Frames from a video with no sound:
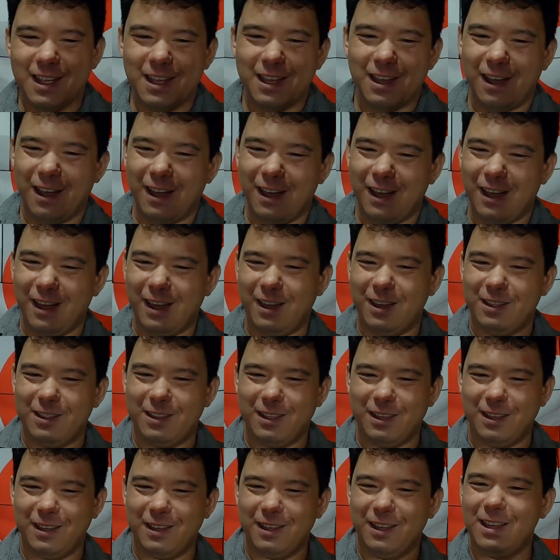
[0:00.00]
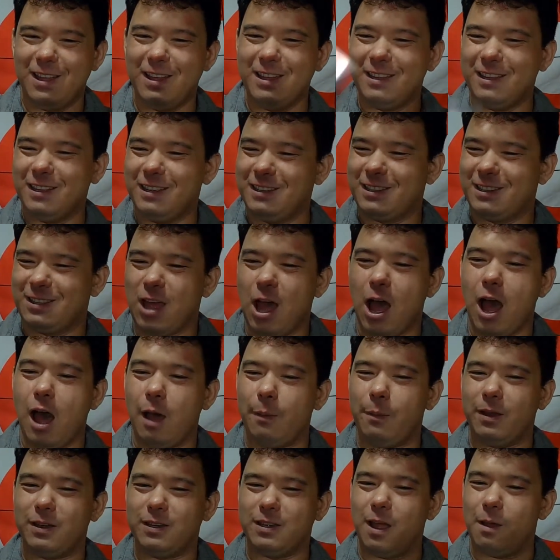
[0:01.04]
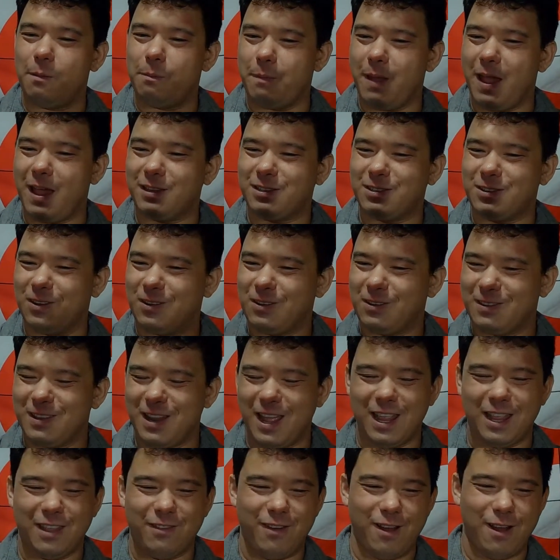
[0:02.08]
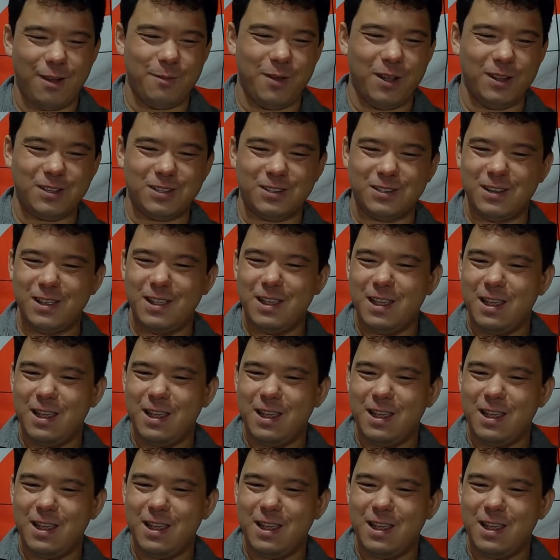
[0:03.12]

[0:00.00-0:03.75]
the Hobbit dump master. Thank you very much.